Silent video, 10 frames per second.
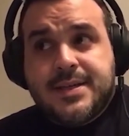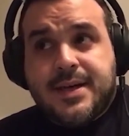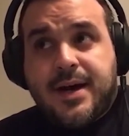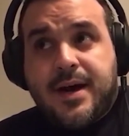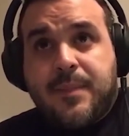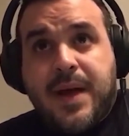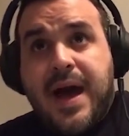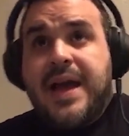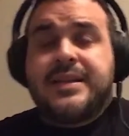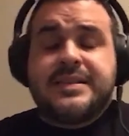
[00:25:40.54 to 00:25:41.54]

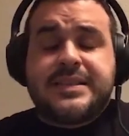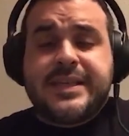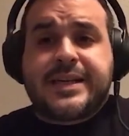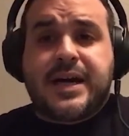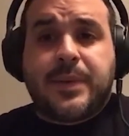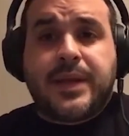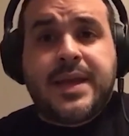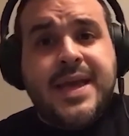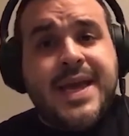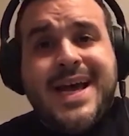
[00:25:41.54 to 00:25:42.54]
I didn't see it
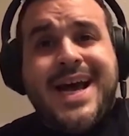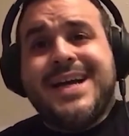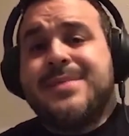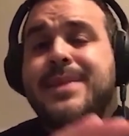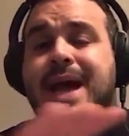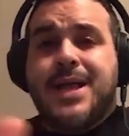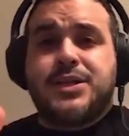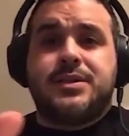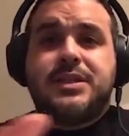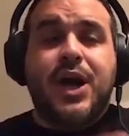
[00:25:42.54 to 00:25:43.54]
coming. I imagine